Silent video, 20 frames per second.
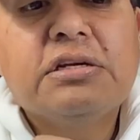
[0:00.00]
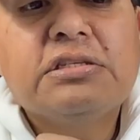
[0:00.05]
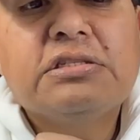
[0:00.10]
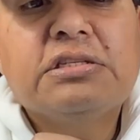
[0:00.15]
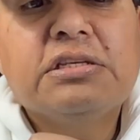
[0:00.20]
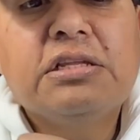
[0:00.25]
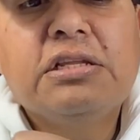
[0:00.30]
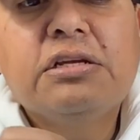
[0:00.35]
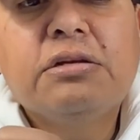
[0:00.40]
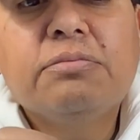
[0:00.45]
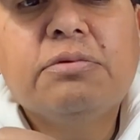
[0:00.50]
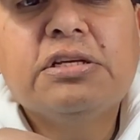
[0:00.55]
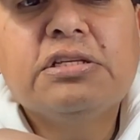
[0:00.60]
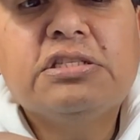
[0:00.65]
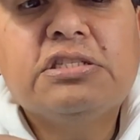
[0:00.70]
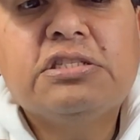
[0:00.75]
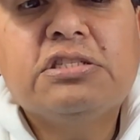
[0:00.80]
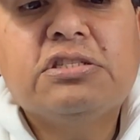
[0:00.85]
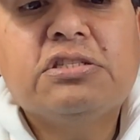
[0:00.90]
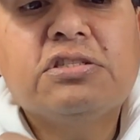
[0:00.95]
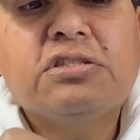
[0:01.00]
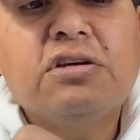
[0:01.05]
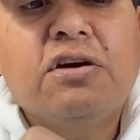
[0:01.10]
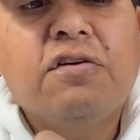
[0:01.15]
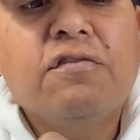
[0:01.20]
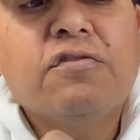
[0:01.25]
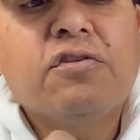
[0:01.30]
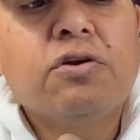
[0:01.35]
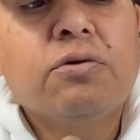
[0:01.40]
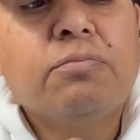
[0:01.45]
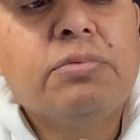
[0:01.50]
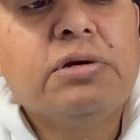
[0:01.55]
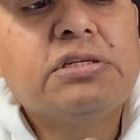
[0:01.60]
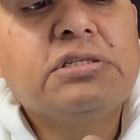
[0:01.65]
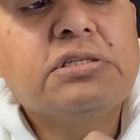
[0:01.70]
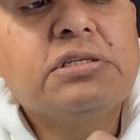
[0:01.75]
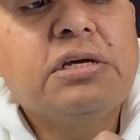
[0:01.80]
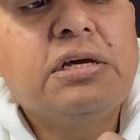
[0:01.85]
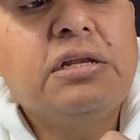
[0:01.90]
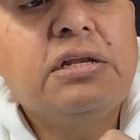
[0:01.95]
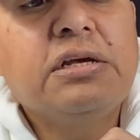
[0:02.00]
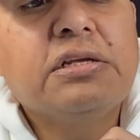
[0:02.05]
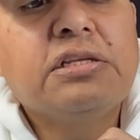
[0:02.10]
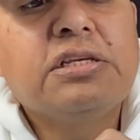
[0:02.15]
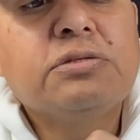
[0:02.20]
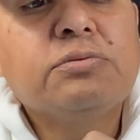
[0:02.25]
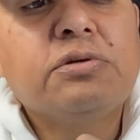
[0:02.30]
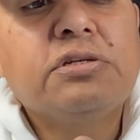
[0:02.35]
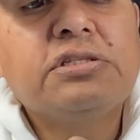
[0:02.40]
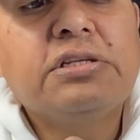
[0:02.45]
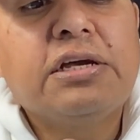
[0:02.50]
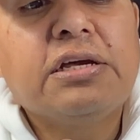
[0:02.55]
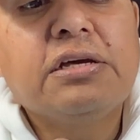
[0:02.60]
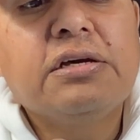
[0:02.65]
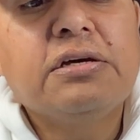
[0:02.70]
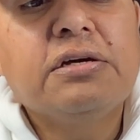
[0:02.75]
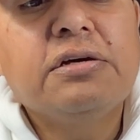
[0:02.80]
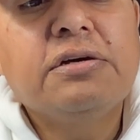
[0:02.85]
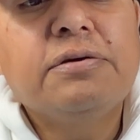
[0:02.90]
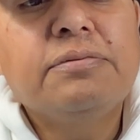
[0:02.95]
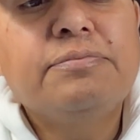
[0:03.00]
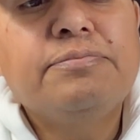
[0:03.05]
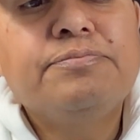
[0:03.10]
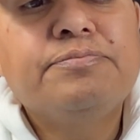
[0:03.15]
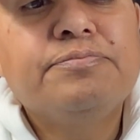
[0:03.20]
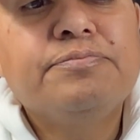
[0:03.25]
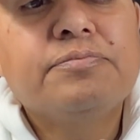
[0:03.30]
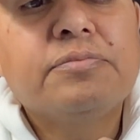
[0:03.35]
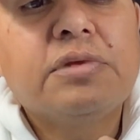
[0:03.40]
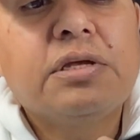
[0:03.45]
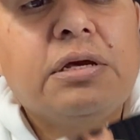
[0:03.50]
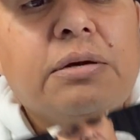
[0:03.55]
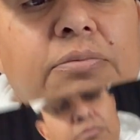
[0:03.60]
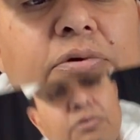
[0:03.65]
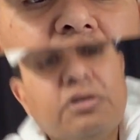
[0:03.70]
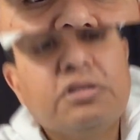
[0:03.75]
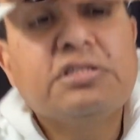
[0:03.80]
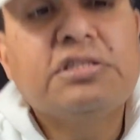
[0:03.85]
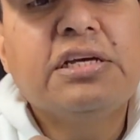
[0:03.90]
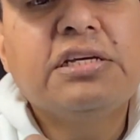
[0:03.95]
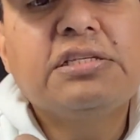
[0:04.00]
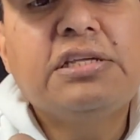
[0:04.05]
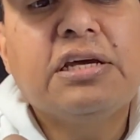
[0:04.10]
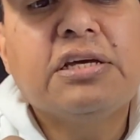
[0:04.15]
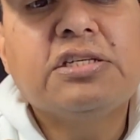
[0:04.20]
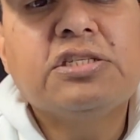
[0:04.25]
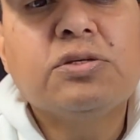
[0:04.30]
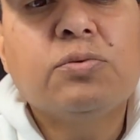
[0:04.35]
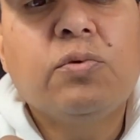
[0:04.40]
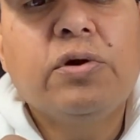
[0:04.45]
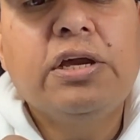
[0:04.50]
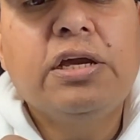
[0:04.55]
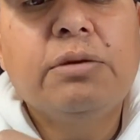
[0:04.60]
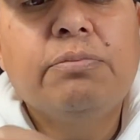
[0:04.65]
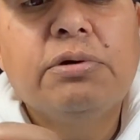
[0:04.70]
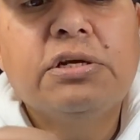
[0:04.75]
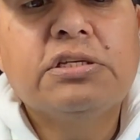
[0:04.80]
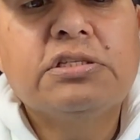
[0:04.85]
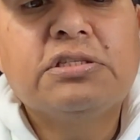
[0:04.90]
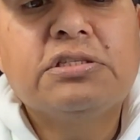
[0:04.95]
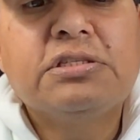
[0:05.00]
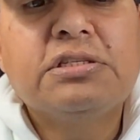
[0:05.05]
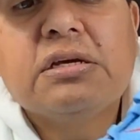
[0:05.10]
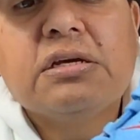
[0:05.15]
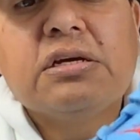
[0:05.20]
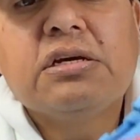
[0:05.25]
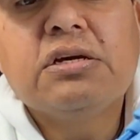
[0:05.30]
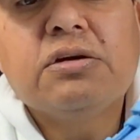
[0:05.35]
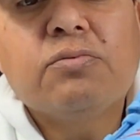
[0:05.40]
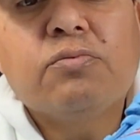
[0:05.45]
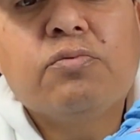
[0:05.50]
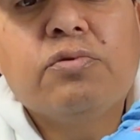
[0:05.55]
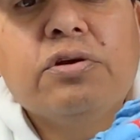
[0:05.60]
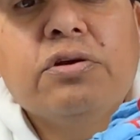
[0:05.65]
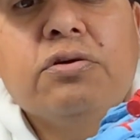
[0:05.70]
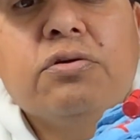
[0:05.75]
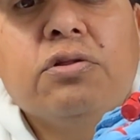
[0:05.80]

a little bit softer, but it's kind of like this one, I'm gonna say it's like a suede, but it's cut real